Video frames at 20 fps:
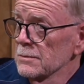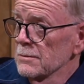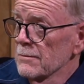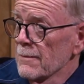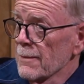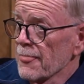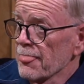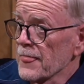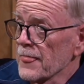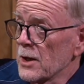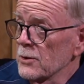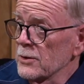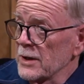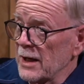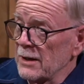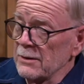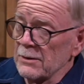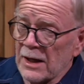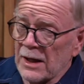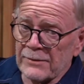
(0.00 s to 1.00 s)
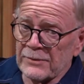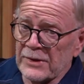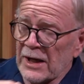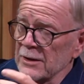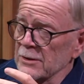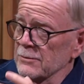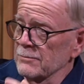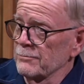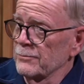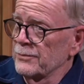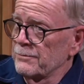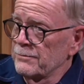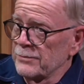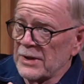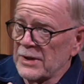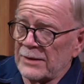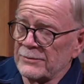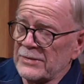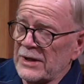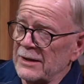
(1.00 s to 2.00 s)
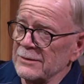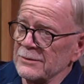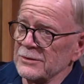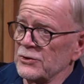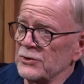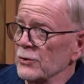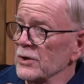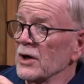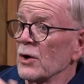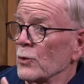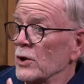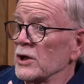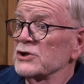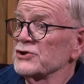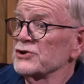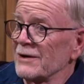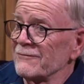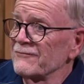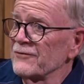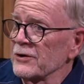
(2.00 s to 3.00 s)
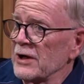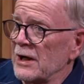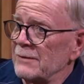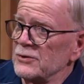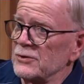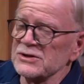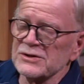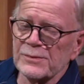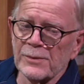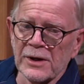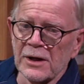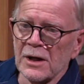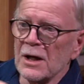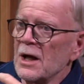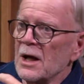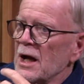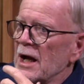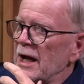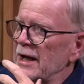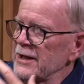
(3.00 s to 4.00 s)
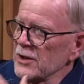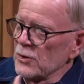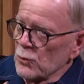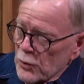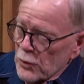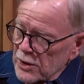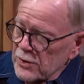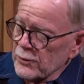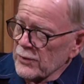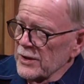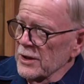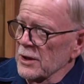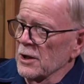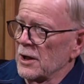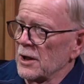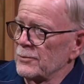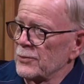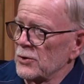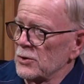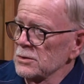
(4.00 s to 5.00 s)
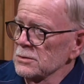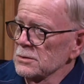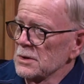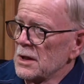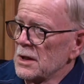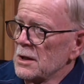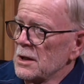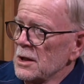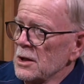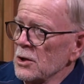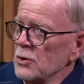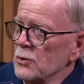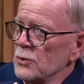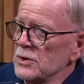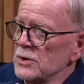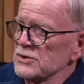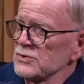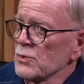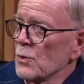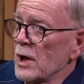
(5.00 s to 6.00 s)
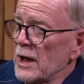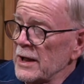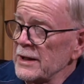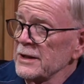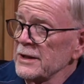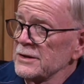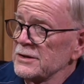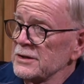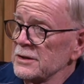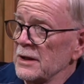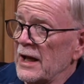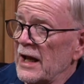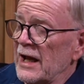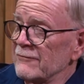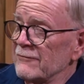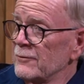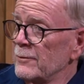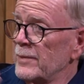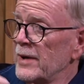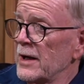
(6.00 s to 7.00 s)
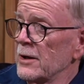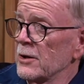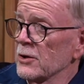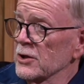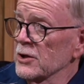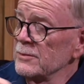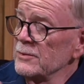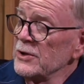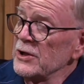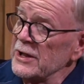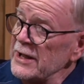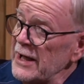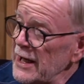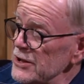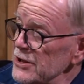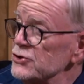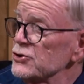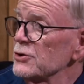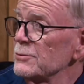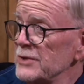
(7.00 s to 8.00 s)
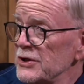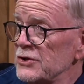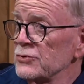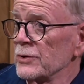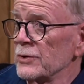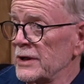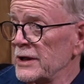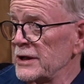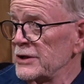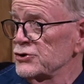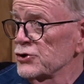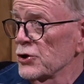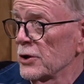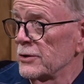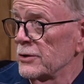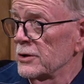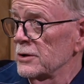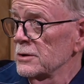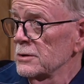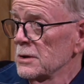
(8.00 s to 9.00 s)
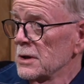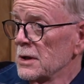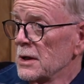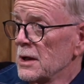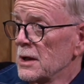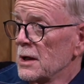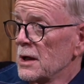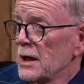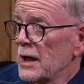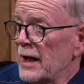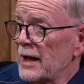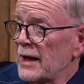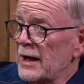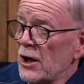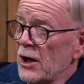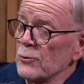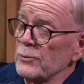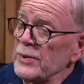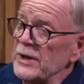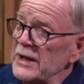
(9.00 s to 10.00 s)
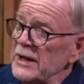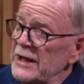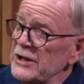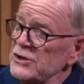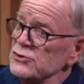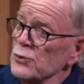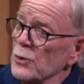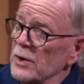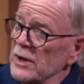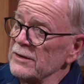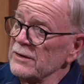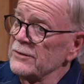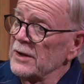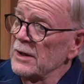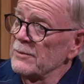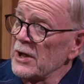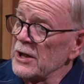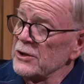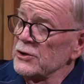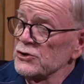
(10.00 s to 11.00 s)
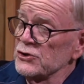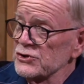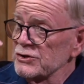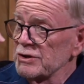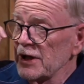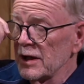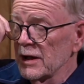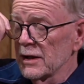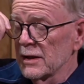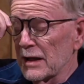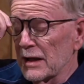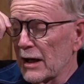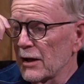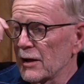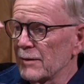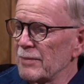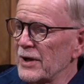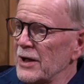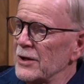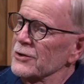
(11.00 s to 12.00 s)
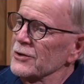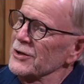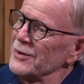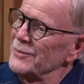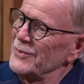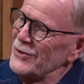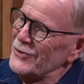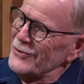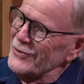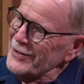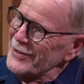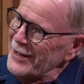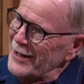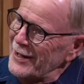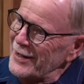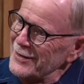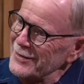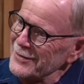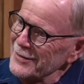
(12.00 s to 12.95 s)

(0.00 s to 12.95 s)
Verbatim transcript: Okay. Okay. I'm not I'm not doing a workshop for couples, but I could work with a couple who was wanting to have better communication between each other and helping each one of them understand how to better communicate